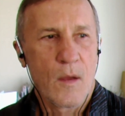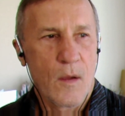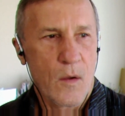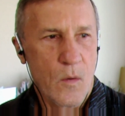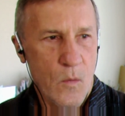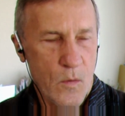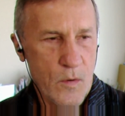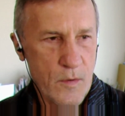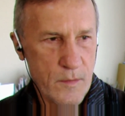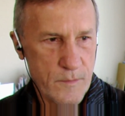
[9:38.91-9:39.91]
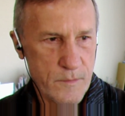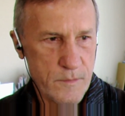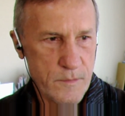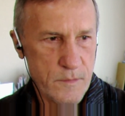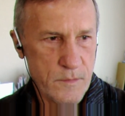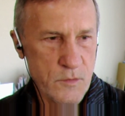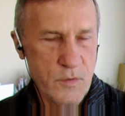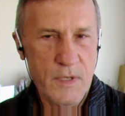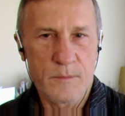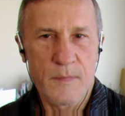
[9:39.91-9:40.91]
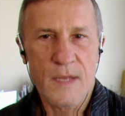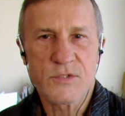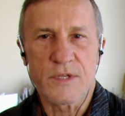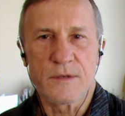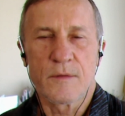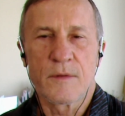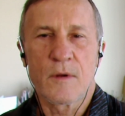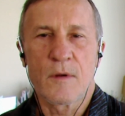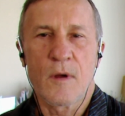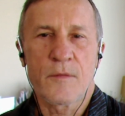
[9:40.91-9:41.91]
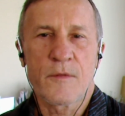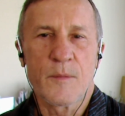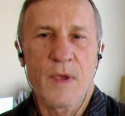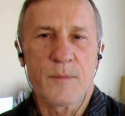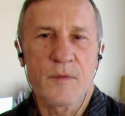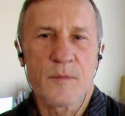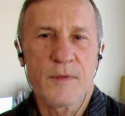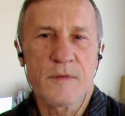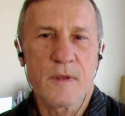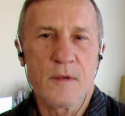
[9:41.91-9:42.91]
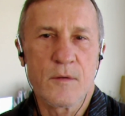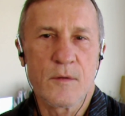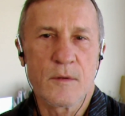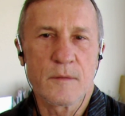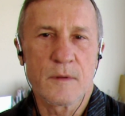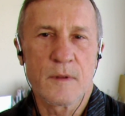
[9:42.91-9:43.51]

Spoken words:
Or you can mention, there are some items missing here,